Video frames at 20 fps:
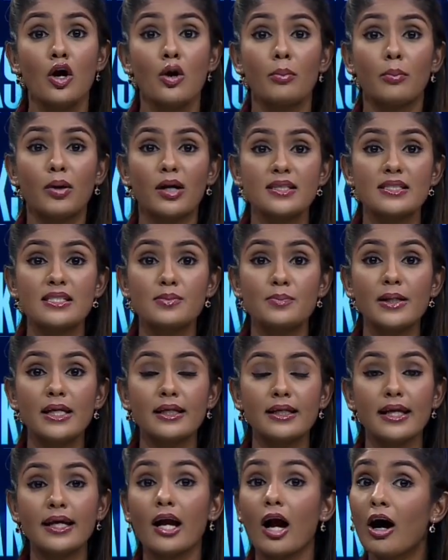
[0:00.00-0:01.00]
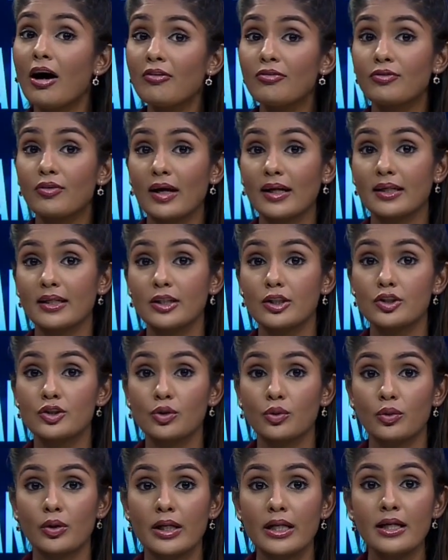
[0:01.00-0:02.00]
But speaking of Frankie
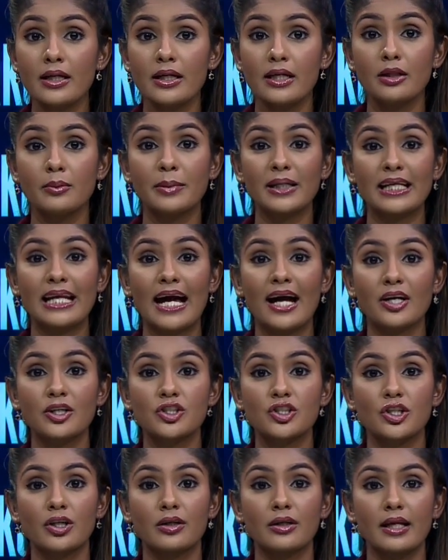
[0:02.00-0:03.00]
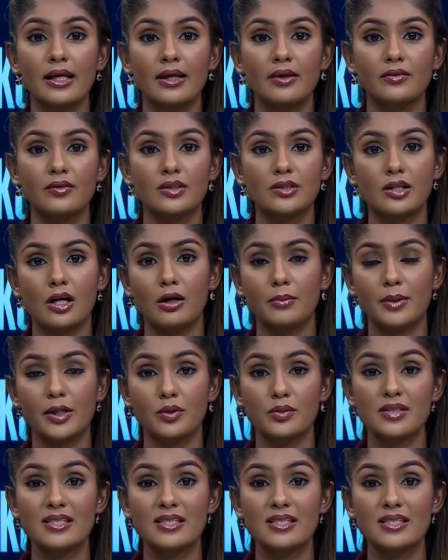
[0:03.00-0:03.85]
Dettori, he'll be in action in the Derby on